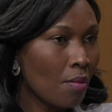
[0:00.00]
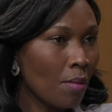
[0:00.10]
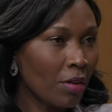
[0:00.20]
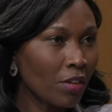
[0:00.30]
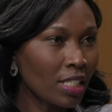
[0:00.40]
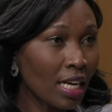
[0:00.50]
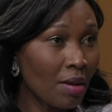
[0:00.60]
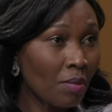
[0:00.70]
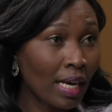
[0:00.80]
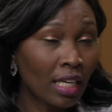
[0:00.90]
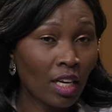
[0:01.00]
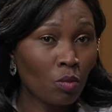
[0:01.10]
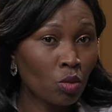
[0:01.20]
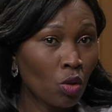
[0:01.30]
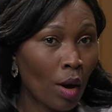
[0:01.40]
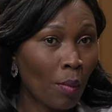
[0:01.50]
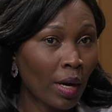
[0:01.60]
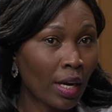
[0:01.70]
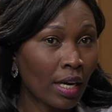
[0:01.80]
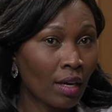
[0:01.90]
my first time I came to
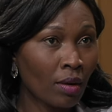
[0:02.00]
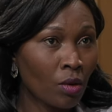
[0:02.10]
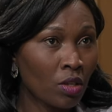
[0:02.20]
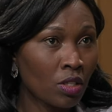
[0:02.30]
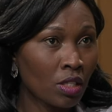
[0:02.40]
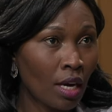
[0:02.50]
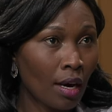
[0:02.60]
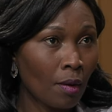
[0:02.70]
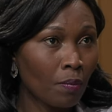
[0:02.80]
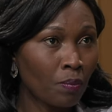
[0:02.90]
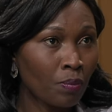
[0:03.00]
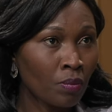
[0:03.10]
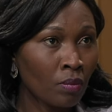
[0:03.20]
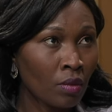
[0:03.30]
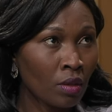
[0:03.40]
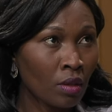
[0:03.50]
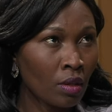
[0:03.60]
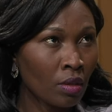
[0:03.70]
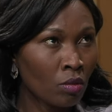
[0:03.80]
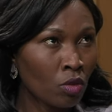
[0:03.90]
America was um,
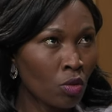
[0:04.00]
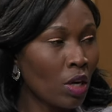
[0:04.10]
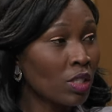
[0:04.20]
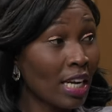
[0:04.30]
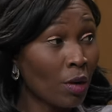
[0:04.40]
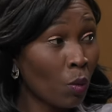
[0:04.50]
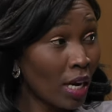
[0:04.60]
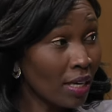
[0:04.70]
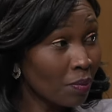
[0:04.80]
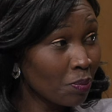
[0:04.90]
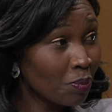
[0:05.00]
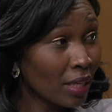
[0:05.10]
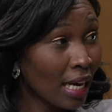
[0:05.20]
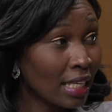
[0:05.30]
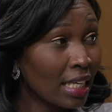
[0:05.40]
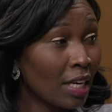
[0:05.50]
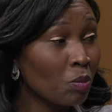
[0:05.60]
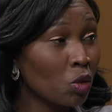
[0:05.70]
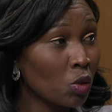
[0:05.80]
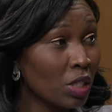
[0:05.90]
2001. I came
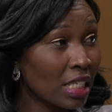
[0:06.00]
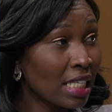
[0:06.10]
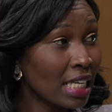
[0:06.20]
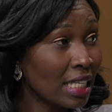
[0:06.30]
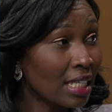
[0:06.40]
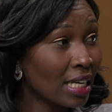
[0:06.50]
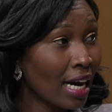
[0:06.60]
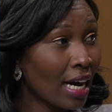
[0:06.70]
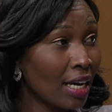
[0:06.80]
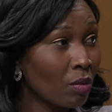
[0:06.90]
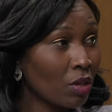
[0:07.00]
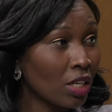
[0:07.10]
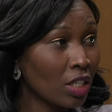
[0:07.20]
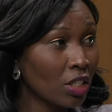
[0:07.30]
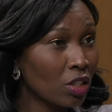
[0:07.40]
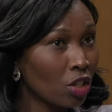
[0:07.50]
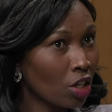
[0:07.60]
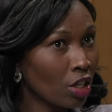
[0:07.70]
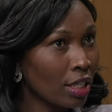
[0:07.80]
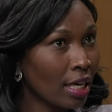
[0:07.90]
to Disney. I was an
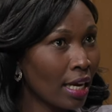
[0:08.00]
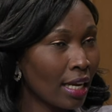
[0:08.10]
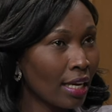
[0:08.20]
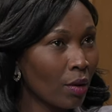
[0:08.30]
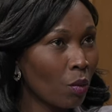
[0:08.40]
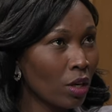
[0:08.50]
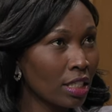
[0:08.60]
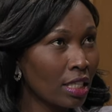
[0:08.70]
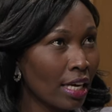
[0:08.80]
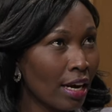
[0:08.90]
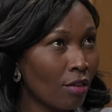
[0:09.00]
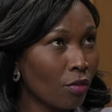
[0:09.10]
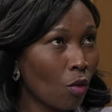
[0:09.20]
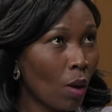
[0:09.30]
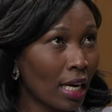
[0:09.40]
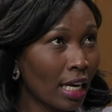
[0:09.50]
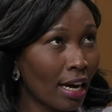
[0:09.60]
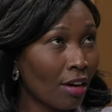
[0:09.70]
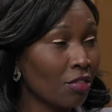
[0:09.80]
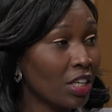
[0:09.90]
intern and I worked there for one and a half